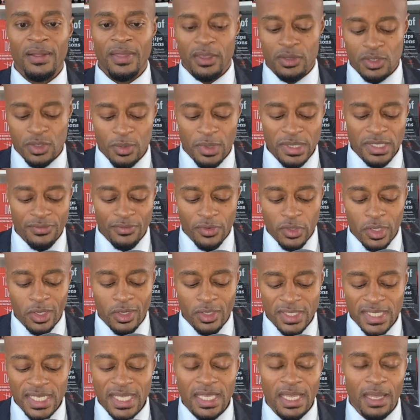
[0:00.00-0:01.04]
if she wasn't really
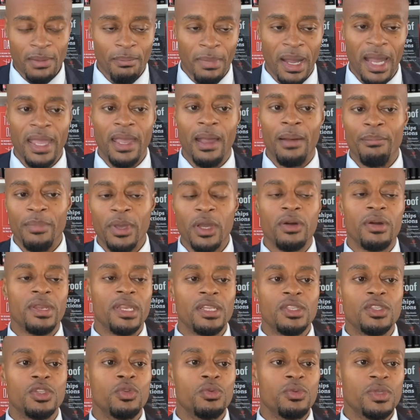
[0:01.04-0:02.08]
critiquing my
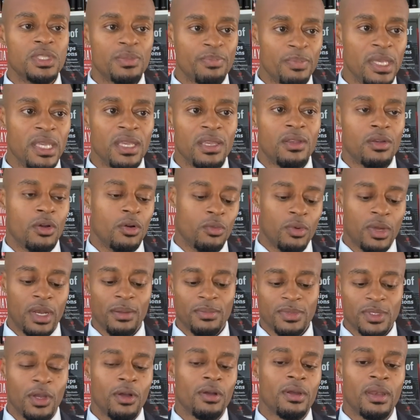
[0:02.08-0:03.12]
ability to speak or what
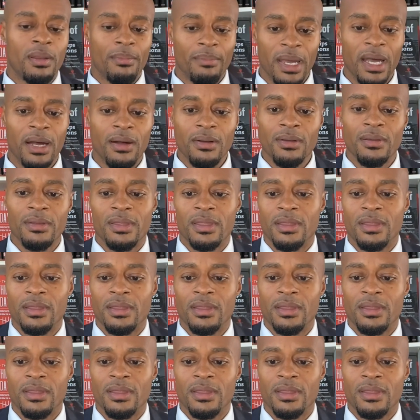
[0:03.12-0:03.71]
I'm talking about,